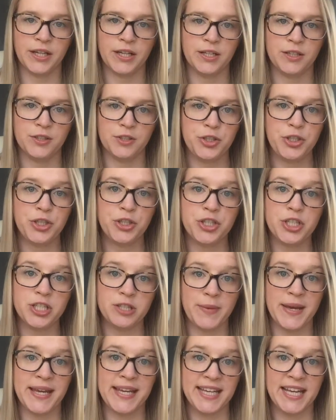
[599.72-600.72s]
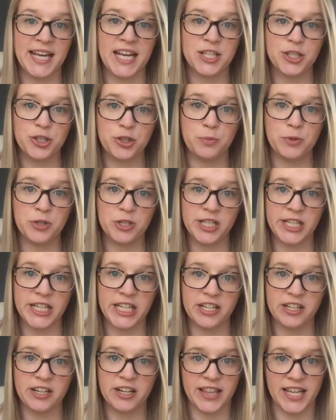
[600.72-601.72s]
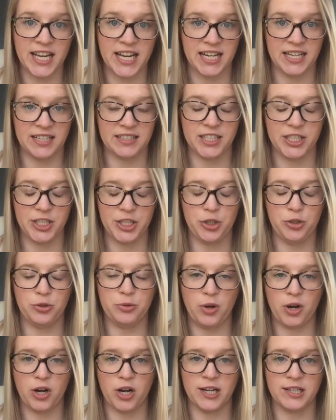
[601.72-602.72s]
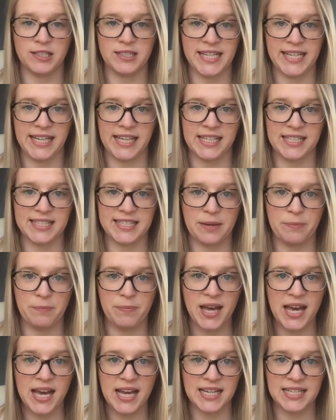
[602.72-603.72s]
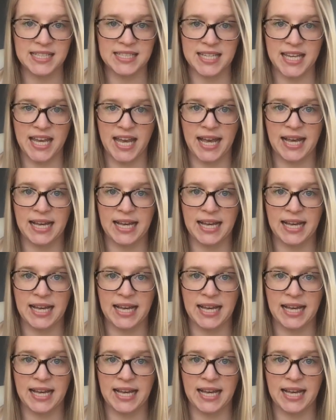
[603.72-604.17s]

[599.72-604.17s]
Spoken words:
So you're just making it super clear that you are taking a step back and saying,